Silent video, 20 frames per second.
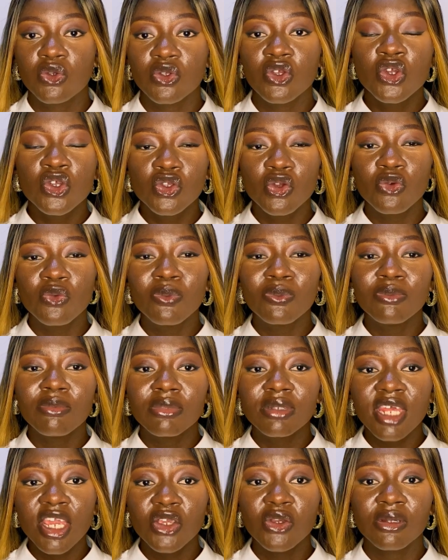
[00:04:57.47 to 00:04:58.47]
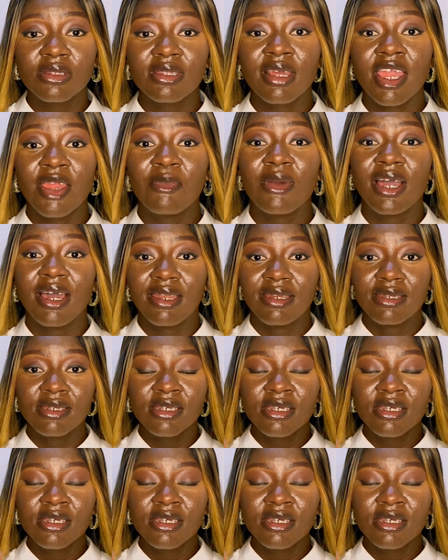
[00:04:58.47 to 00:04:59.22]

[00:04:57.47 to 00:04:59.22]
So you take your time and